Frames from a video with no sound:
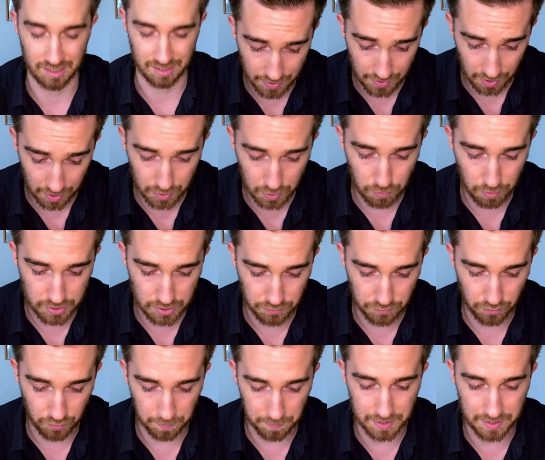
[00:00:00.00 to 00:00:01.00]
Another question
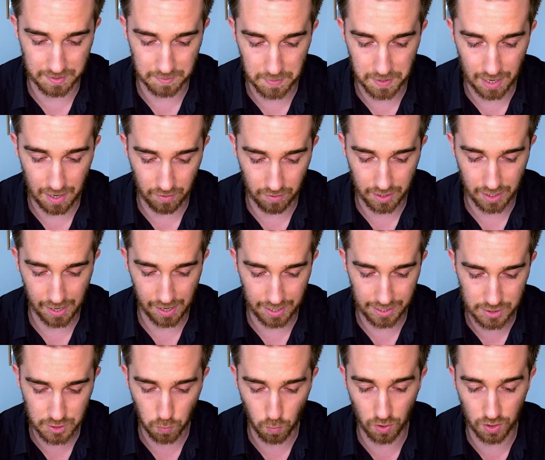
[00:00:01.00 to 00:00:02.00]
from It's Me
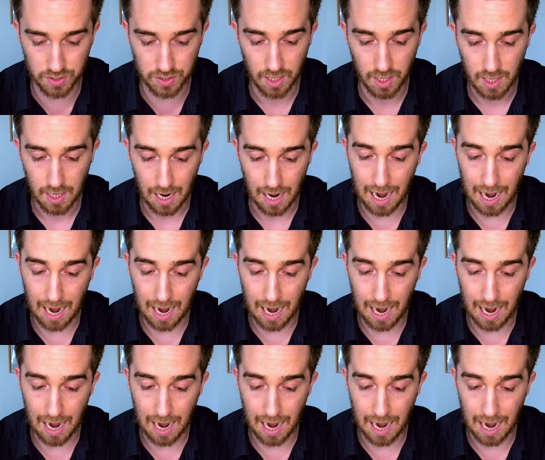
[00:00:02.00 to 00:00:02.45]
LKH was,